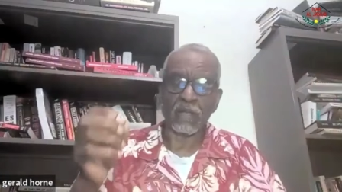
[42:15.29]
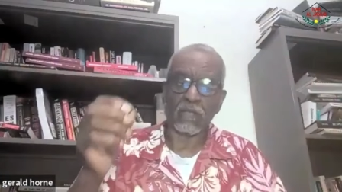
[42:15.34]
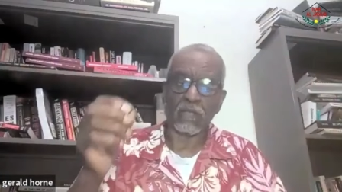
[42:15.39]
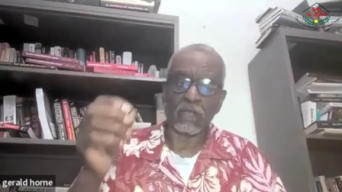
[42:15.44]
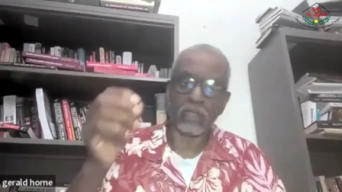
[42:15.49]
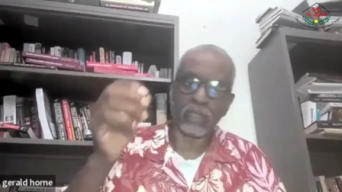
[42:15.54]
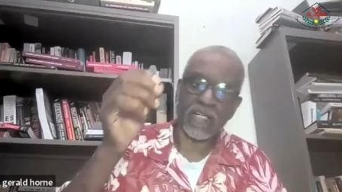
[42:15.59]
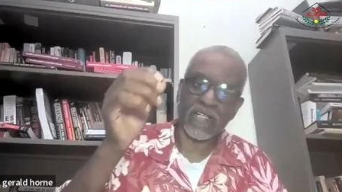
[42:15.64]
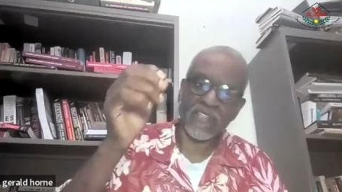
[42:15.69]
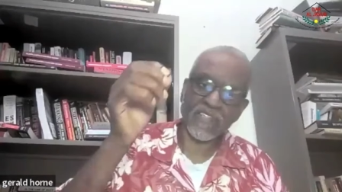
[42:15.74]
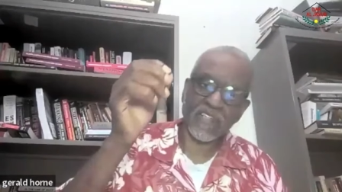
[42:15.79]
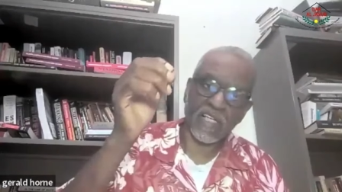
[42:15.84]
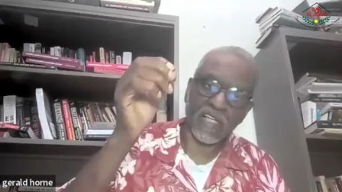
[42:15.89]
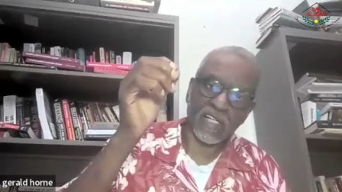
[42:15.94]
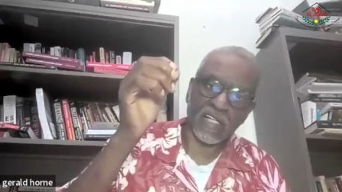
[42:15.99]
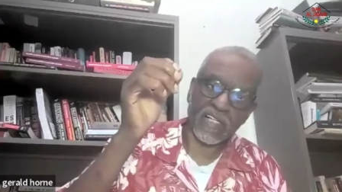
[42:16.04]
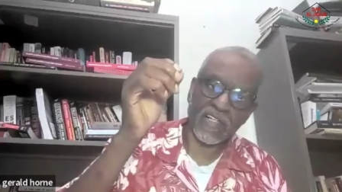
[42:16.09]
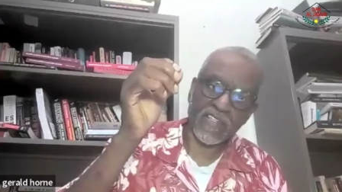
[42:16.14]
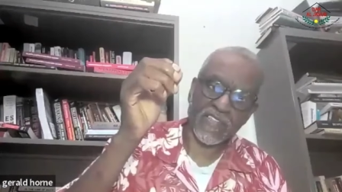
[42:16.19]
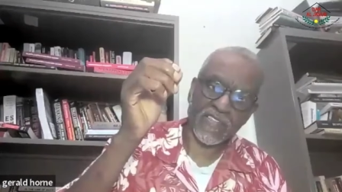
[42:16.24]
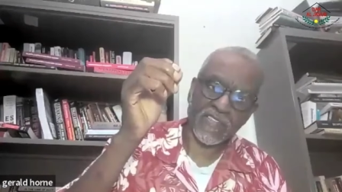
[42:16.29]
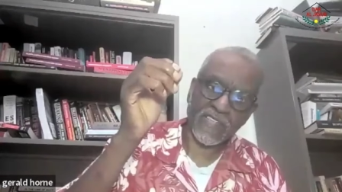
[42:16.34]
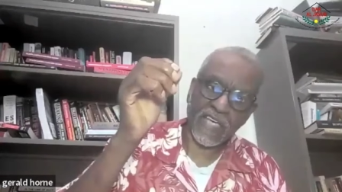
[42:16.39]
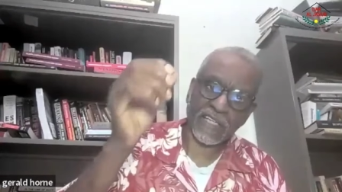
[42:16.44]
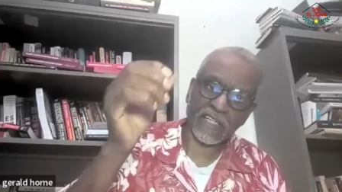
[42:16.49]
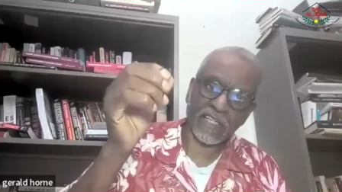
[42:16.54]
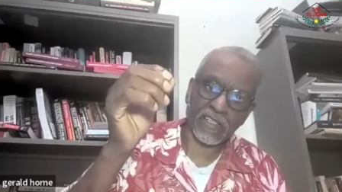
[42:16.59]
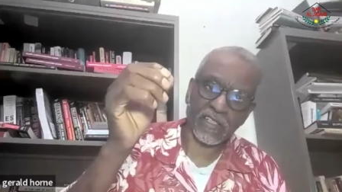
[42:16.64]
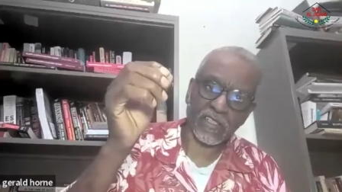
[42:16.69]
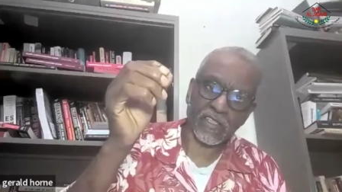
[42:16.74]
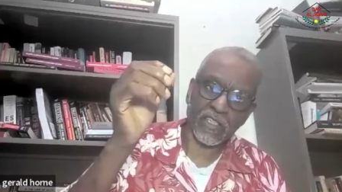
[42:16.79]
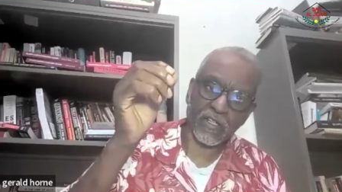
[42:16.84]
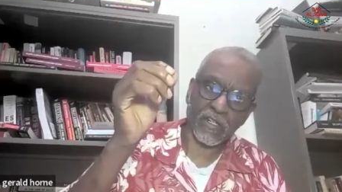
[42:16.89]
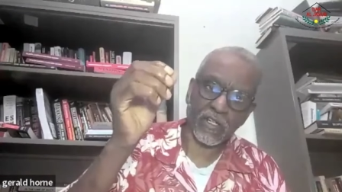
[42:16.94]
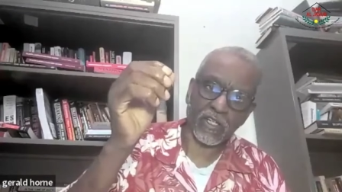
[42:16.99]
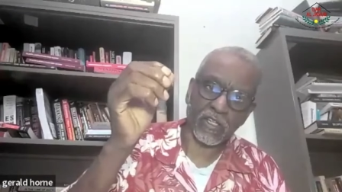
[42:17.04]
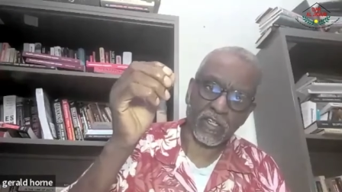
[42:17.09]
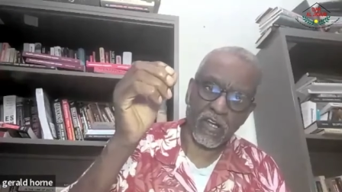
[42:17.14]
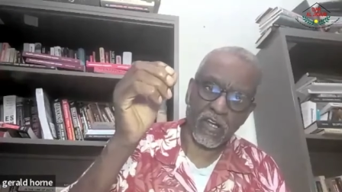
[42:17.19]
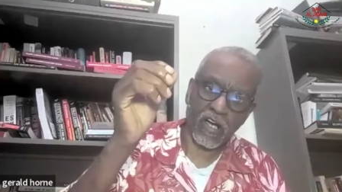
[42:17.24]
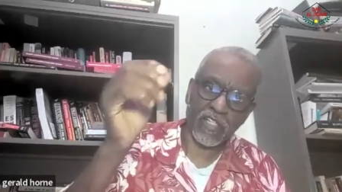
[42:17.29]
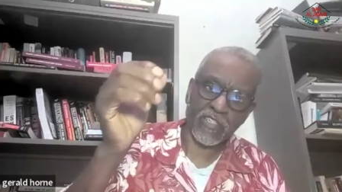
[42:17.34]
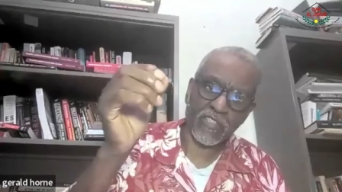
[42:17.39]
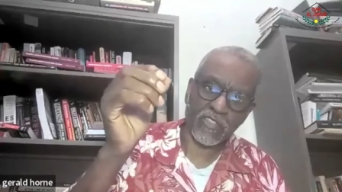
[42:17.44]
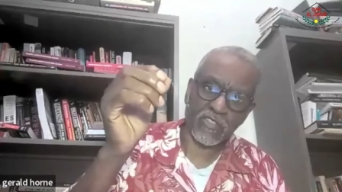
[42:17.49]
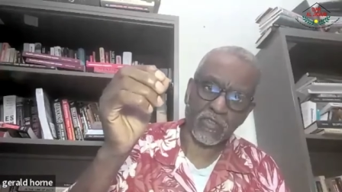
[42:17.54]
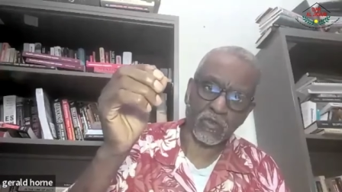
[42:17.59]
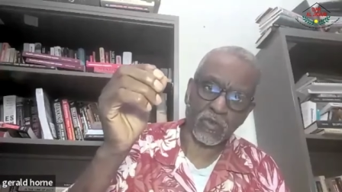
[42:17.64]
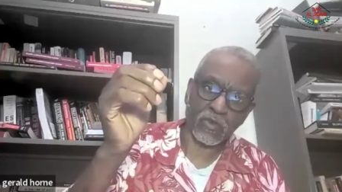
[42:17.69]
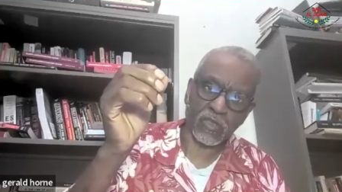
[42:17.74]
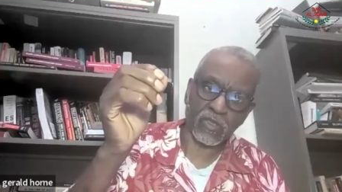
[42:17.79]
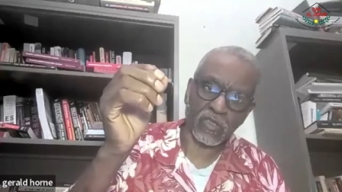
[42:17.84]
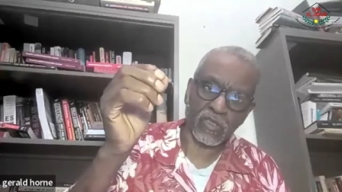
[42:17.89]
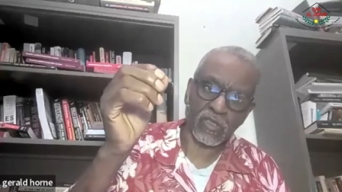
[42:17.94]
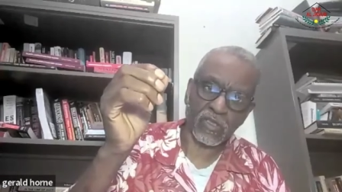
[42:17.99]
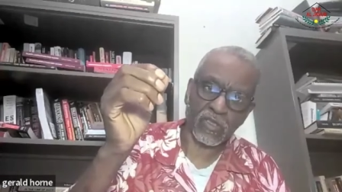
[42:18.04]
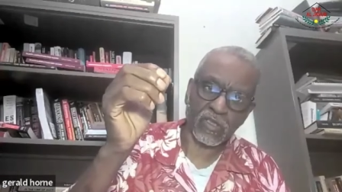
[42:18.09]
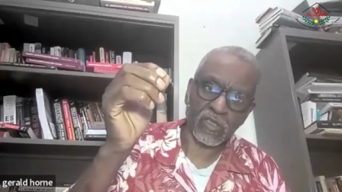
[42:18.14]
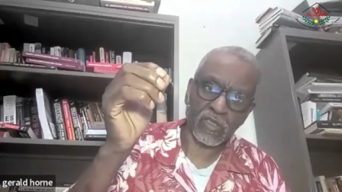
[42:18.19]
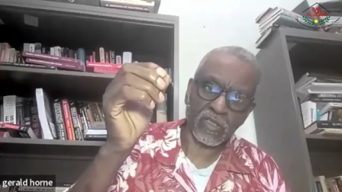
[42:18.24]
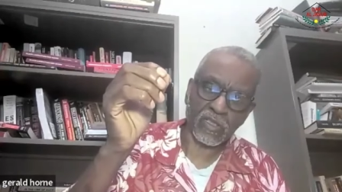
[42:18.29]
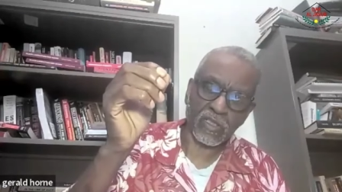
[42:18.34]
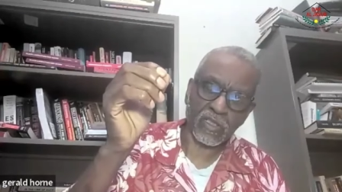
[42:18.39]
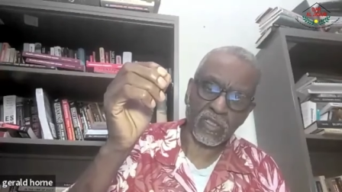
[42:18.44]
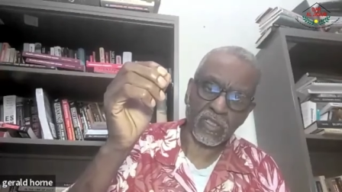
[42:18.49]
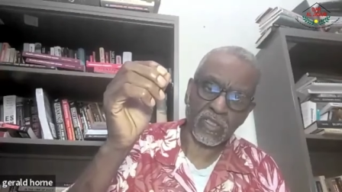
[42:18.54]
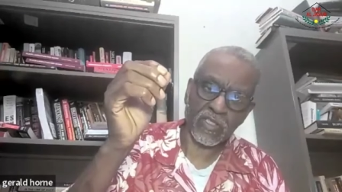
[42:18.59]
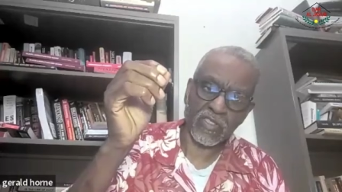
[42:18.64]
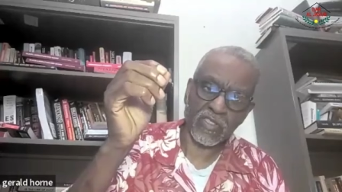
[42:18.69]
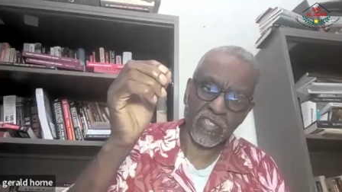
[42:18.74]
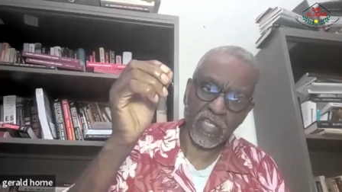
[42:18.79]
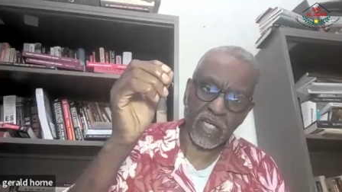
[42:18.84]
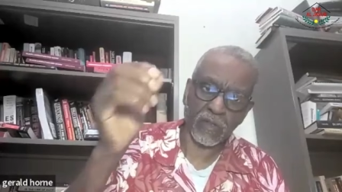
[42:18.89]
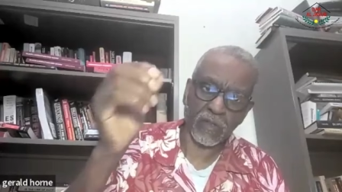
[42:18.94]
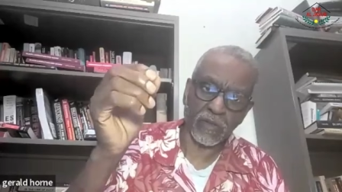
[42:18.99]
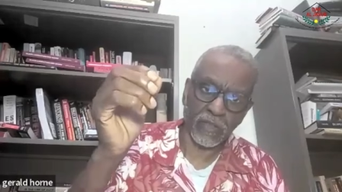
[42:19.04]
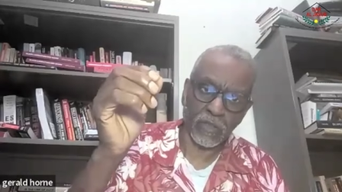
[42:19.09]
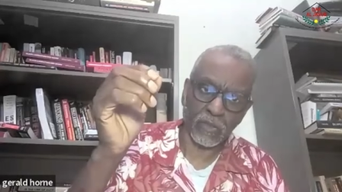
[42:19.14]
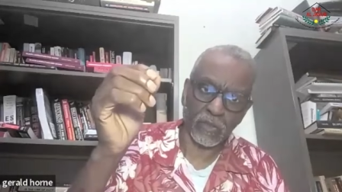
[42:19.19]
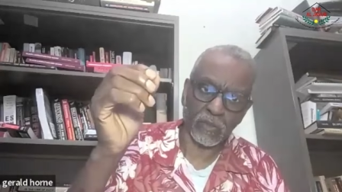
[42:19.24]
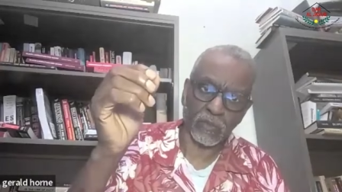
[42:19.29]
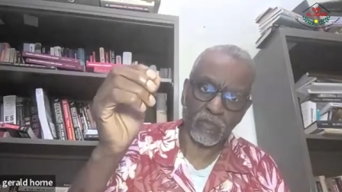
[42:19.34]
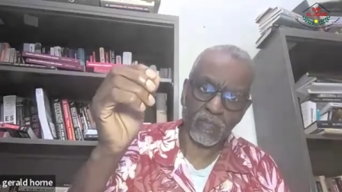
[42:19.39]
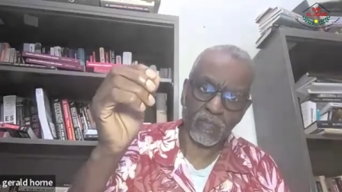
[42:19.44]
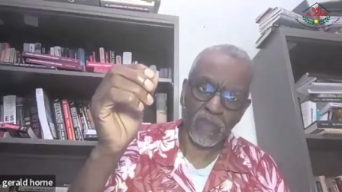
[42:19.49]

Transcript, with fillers: But as any second year law student could tell you,